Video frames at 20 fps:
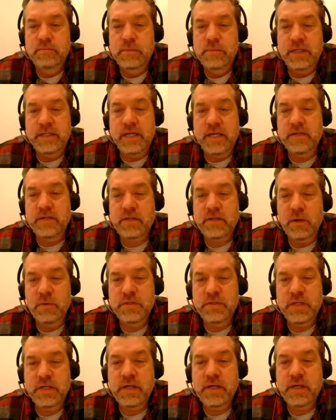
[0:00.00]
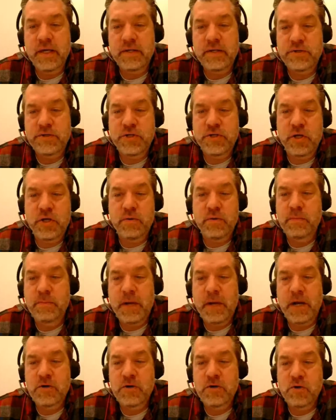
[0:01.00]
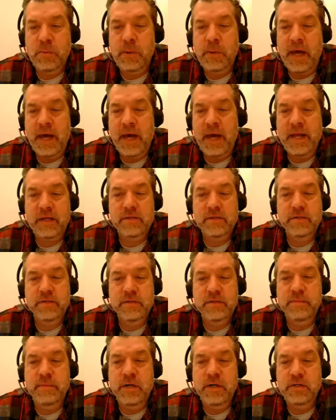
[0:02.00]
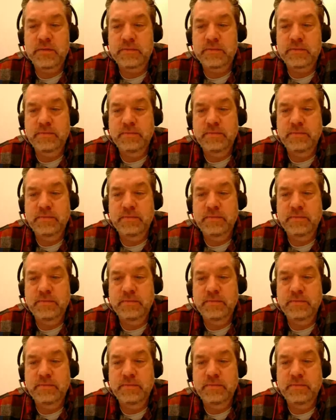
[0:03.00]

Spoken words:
And yes, go see Kent's show, Paranormal Addicts, tomorrow.